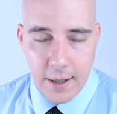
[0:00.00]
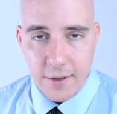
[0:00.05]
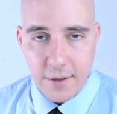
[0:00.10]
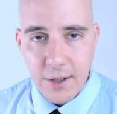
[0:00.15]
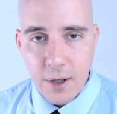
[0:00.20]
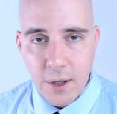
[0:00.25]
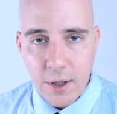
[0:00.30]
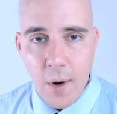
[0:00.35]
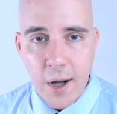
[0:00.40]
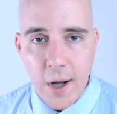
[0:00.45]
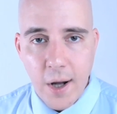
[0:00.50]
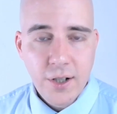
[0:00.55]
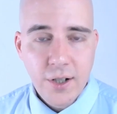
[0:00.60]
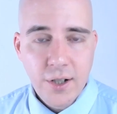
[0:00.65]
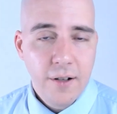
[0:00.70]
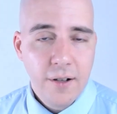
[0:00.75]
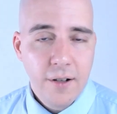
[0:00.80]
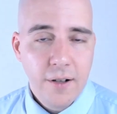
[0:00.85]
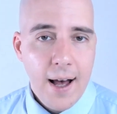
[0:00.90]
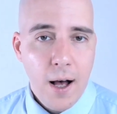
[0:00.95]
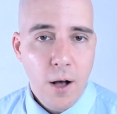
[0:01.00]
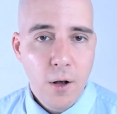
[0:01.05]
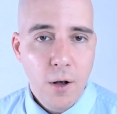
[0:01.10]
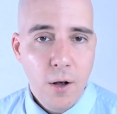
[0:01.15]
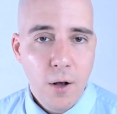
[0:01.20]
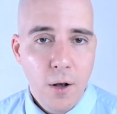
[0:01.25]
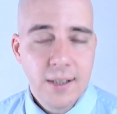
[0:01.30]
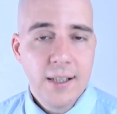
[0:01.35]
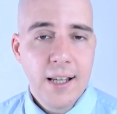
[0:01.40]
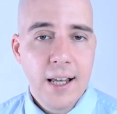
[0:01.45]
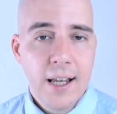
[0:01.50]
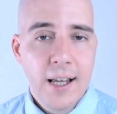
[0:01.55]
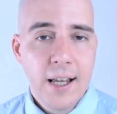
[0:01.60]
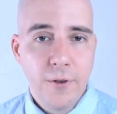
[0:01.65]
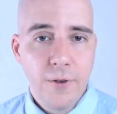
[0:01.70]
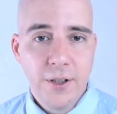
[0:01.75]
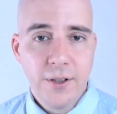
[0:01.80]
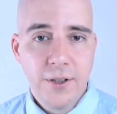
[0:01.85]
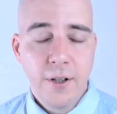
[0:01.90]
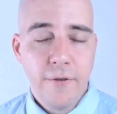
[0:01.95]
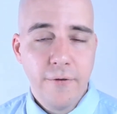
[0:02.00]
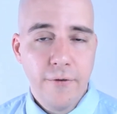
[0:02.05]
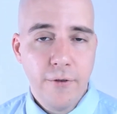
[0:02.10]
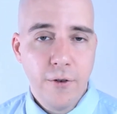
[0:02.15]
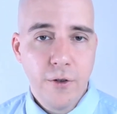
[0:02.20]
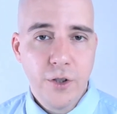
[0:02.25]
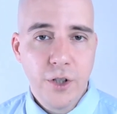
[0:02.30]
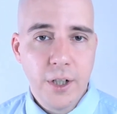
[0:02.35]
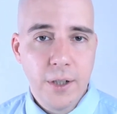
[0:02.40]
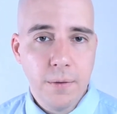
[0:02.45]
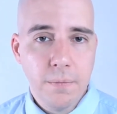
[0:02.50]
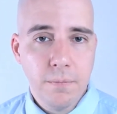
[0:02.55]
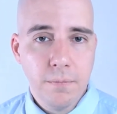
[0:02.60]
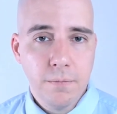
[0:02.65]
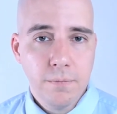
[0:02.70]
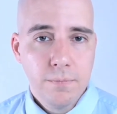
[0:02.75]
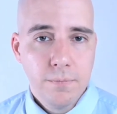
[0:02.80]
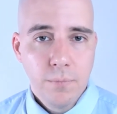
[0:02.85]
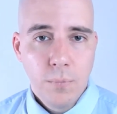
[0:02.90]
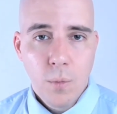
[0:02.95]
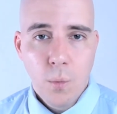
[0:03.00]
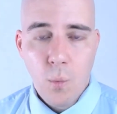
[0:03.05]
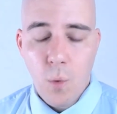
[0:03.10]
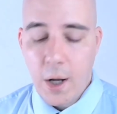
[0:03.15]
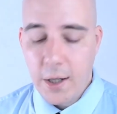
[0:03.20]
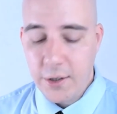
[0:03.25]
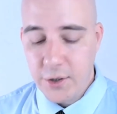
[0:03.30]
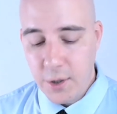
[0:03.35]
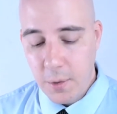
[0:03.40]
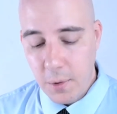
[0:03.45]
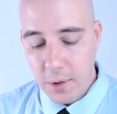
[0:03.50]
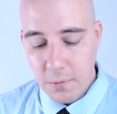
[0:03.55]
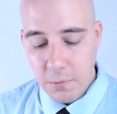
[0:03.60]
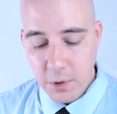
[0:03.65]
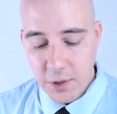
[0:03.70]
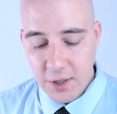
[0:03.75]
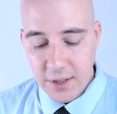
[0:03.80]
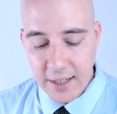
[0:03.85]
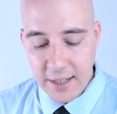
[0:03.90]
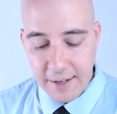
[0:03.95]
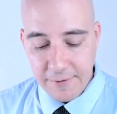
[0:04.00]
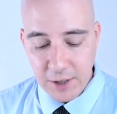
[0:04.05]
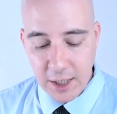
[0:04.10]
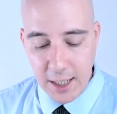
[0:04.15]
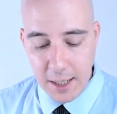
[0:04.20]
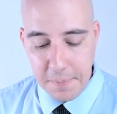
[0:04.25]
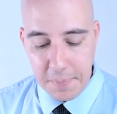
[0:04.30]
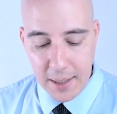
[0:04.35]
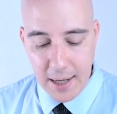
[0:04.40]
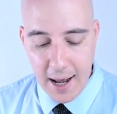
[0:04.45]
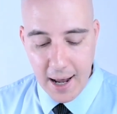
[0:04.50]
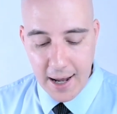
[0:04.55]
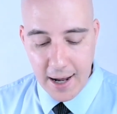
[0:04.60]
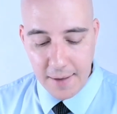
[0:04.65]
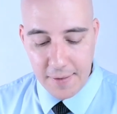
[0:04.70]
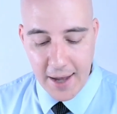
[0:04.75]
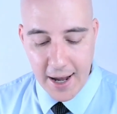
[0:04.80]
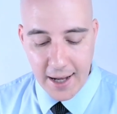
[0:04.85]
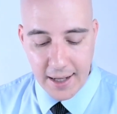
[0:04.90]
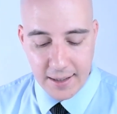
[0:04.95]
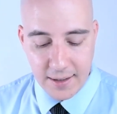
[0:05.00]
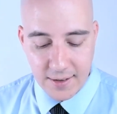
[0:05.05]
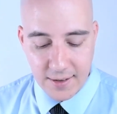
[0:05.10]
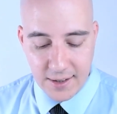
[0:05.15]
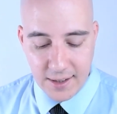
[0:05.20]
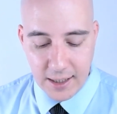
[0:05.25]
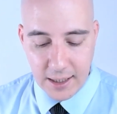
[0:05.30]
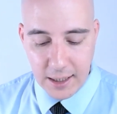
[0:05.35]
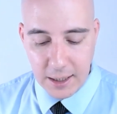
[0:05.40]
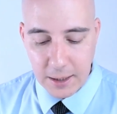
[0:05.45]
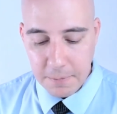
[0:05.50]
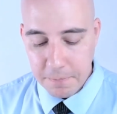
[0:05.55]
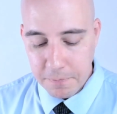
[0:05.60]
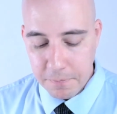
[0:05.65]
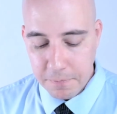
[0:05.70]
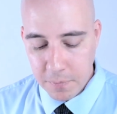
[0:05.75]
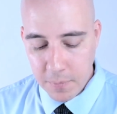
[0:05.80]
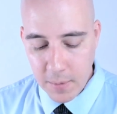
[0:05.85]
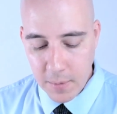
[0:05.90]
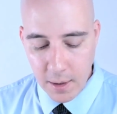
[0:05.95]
there's a question of how successful this conversion was. So we'll just have to keep an eye on that and see